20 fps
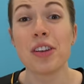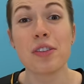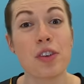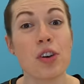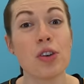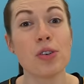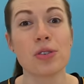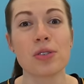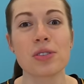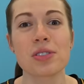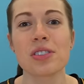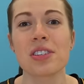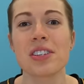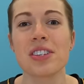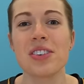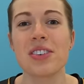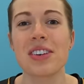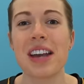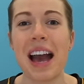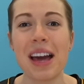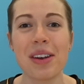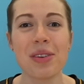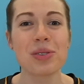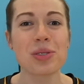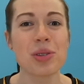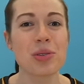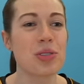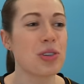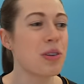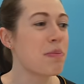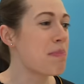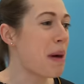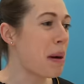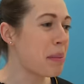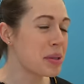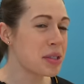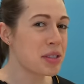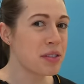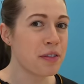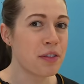of course, you can also do
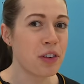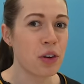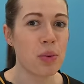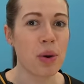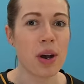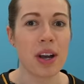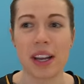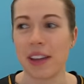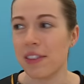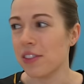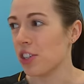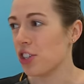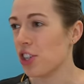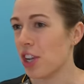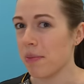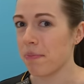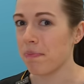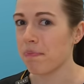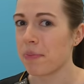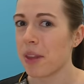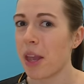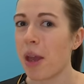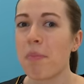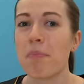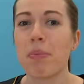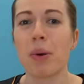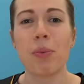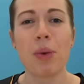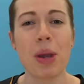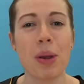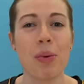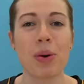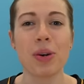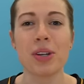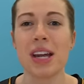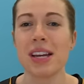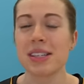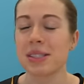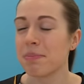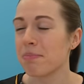badminton footwork in the gym, but we
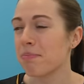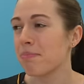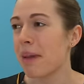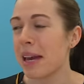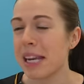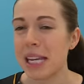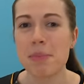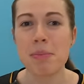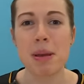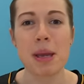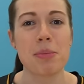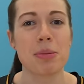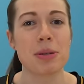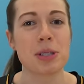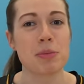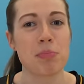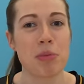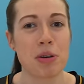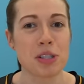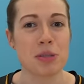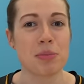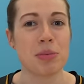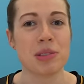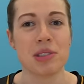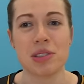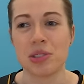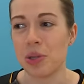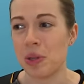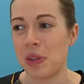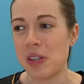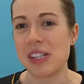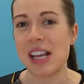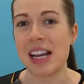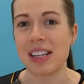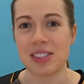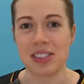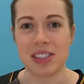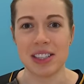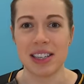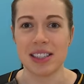want as many people as possible to do these
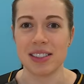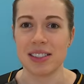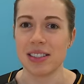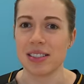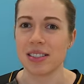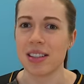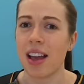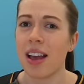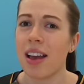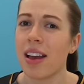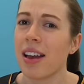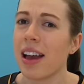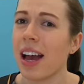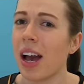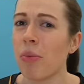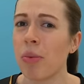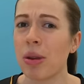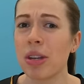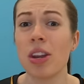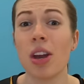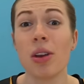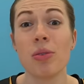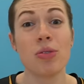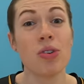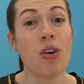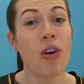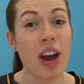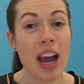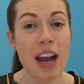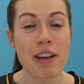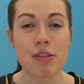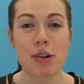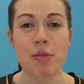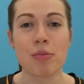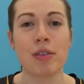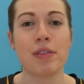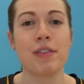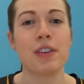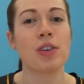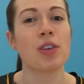exercises. And we know not everyone
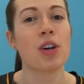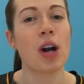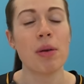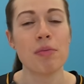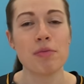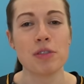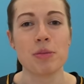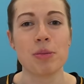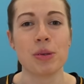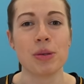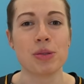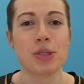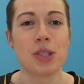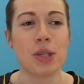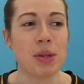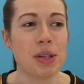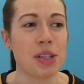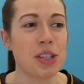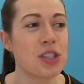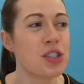will feel comfortable doing a